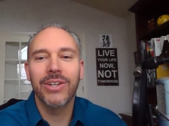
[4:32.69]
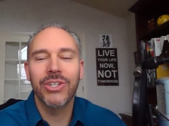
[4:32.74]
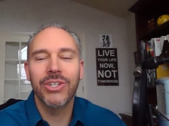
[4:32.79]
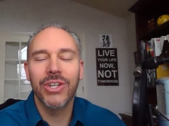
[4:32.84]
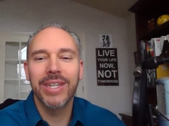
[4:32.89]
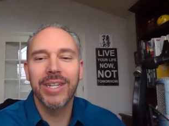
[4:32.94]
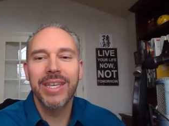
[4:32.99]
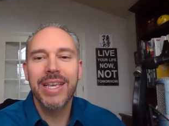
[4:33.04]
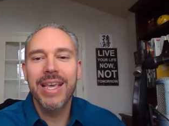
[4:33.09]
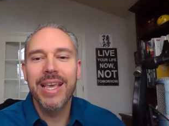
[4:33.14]
And
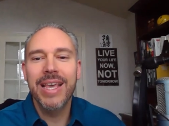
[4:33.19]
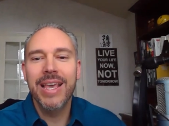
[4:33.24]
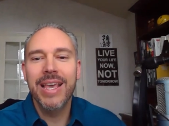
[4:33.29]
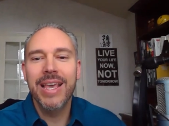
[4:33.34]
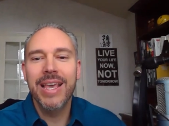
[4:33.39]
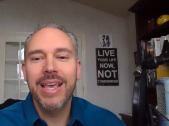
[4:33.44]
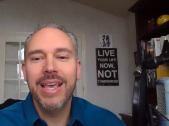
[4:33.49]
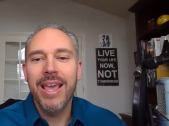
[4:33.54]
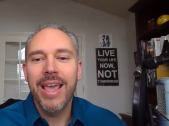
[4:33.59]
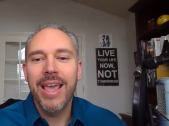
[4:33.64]

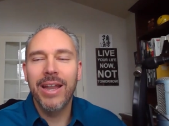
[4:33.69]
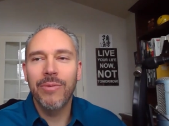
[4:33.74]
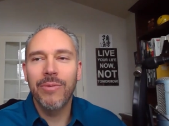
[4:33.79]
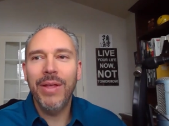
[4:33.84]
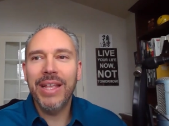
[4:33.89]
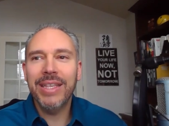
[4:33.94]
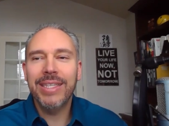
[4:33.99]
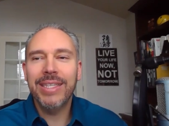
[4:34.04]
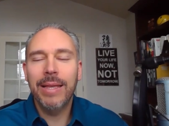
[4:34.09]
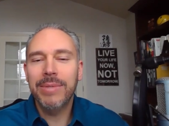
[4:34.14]
and around
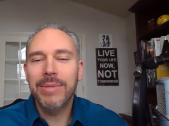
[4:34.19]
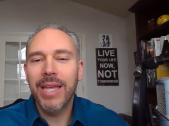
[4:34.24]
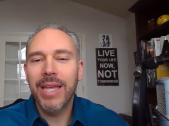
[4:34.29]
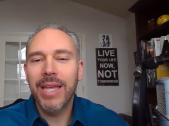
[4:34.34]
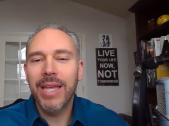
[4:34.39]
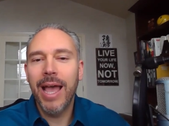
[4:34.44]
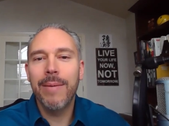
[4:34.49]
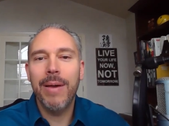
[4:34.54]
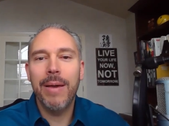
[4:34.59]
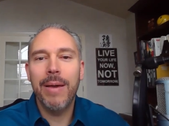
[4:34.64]
that same
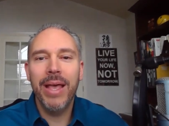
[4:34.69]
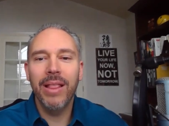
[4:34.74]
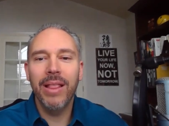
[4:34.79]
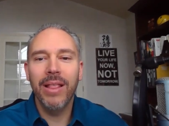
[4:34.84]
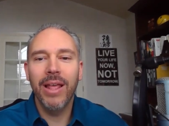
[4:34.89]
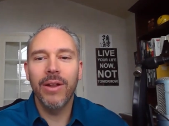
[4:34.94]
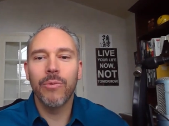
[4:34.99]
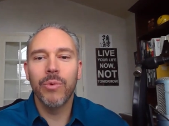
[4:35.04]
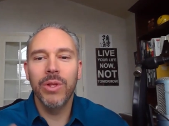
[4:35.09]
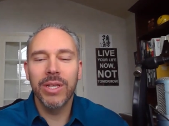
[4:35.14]
time, I met a lot
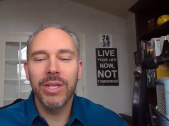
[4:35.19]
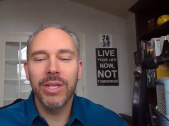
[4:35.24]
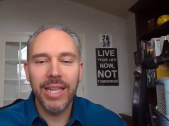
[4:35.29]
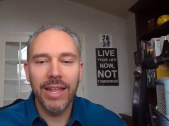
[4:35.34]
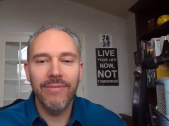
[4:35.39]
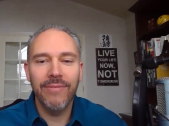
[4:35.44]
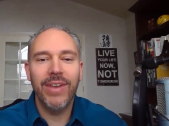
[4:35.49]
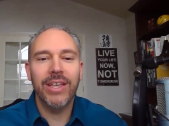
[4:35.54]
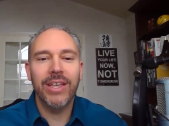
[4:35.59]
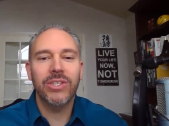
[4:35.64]
of real estate
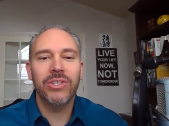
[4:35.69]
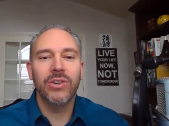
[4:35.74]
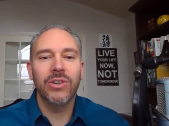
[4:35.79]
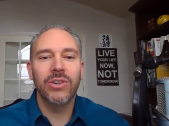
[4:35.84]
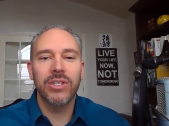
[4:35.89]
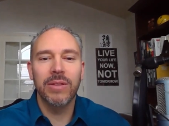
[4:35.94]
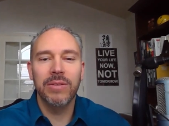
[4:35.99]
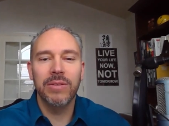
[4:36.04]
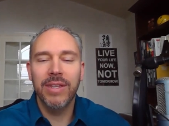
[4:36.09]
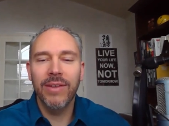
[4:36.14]
investors
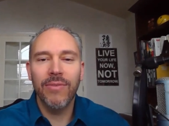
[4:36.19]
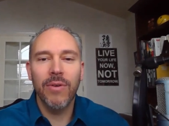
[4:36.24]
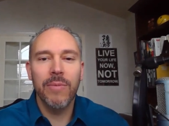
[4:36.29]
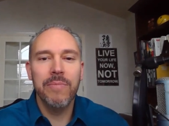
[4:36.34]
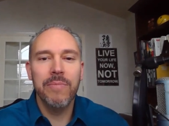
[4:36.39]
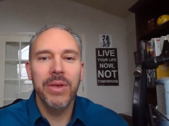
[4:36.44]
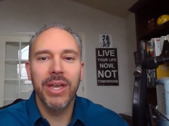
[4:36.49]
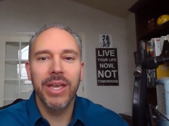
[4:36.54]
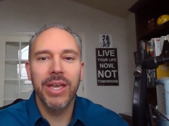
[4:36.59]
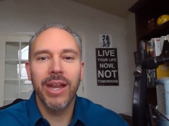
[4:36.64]
and different
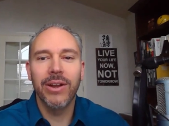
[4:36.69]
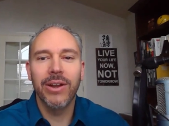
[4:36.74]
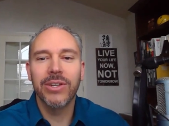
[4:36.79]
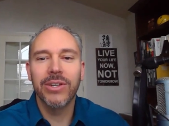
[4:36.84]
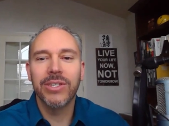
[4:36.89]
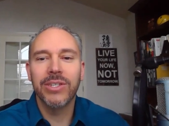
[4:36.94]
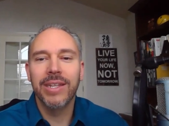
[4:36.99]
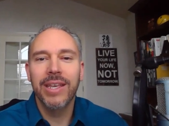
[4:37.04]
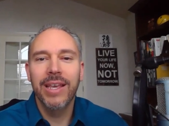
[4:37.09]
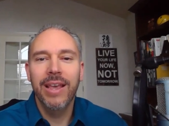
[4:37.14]
millionaires,
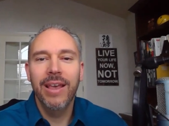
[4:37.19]
and